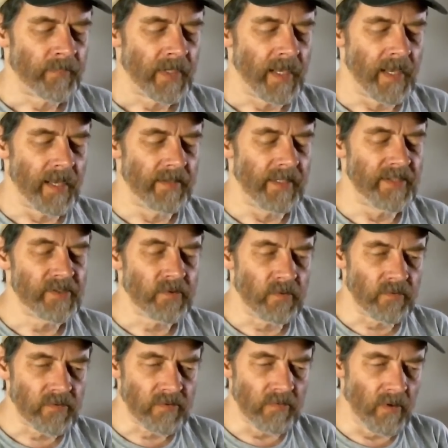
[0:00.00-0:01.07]
And it's
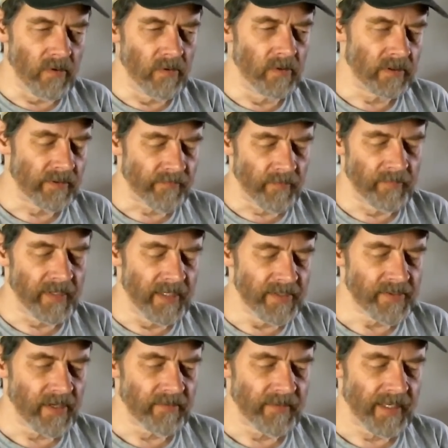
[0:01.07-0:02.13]
controlled from the
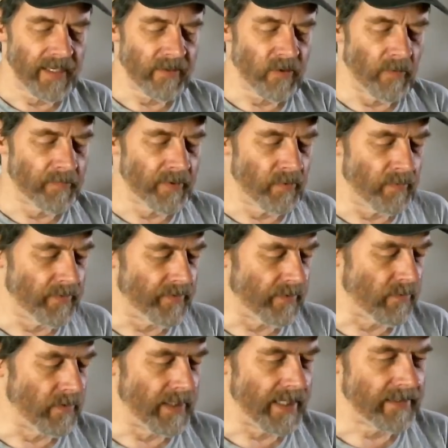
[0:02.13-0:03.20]
inside of the helicopter with the
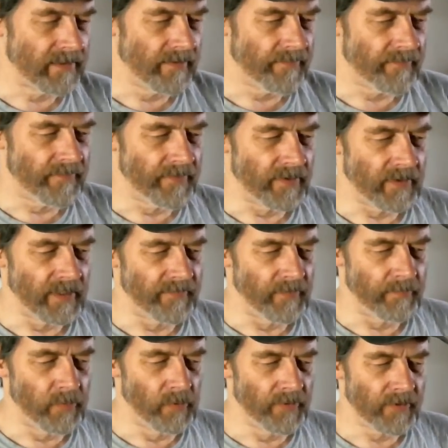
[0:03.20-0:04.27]
collective. If you
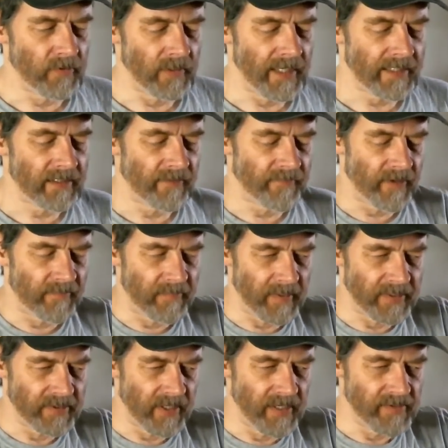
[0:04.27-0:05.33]
pull the collective up,
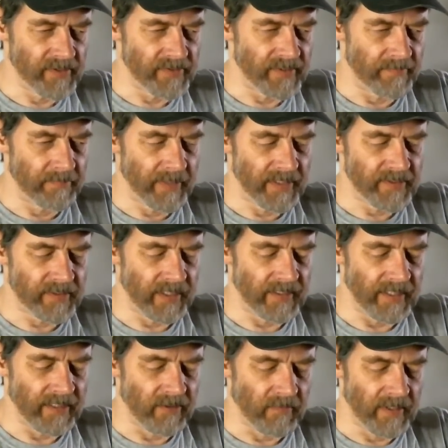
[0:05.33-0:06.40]
it changes the pitch. It
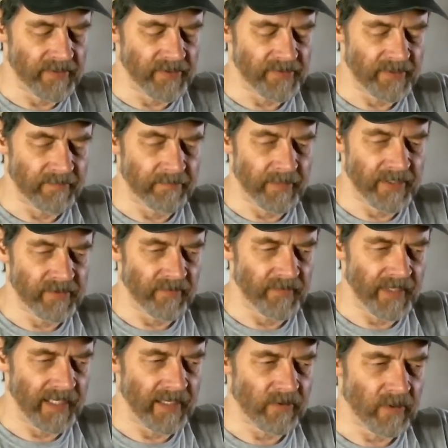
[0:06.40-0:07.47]
increases the pitch of
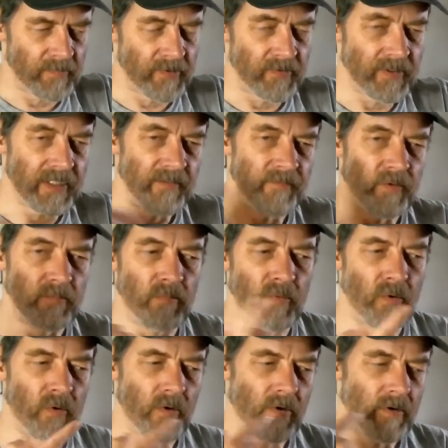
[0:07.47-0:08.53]
the helicopter to give you
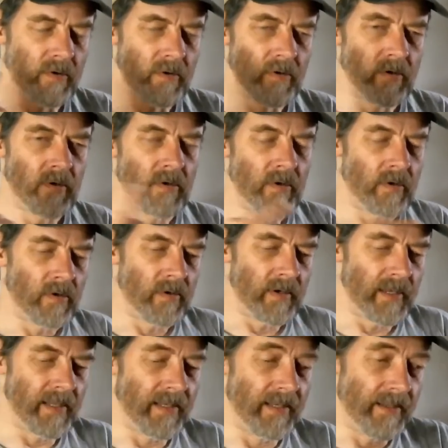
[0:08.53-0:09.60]
more
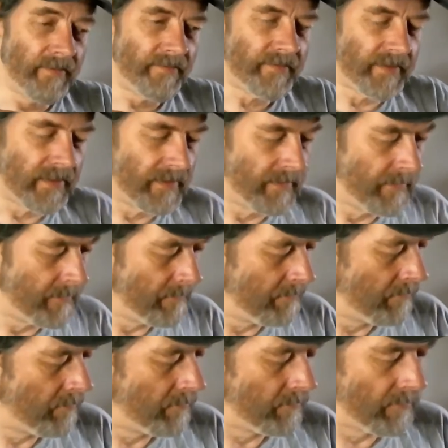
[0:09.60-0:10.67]
a lift
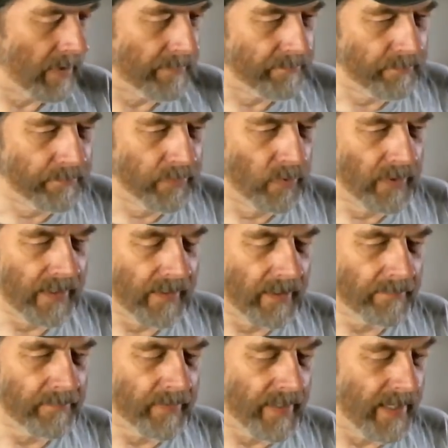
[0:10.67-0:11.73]
by pulling
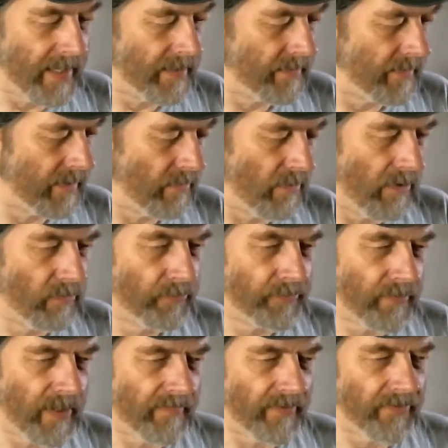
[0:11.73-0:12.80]
up. And you also
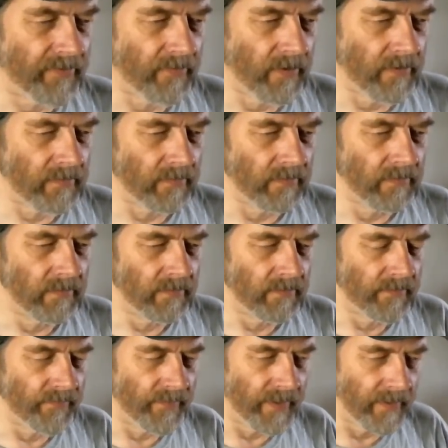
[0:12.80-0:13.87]
have a throttle
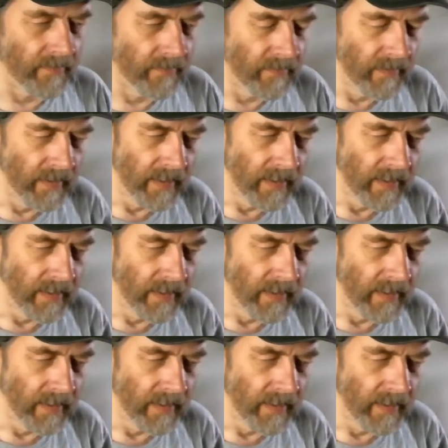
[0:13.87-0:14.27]
there.